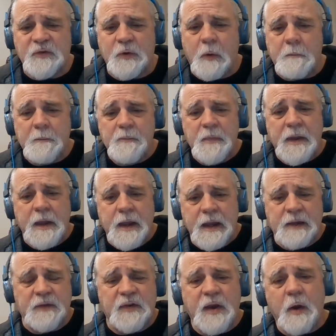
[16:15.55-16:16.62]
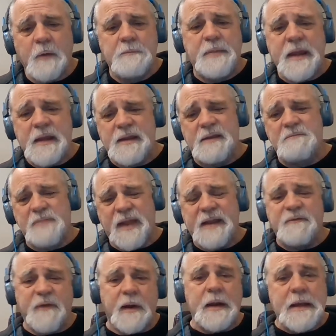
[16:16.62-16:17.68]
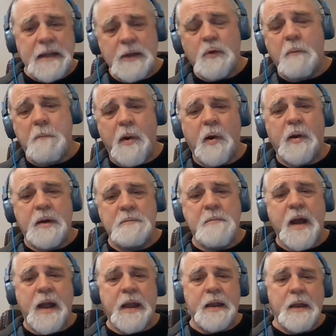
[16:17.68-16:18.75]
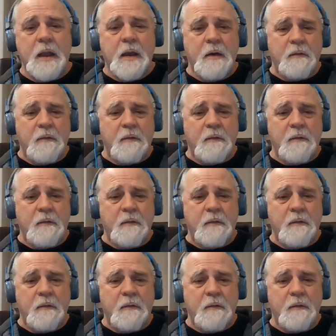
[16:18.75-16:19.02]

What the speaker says: So NCRB played very little part in my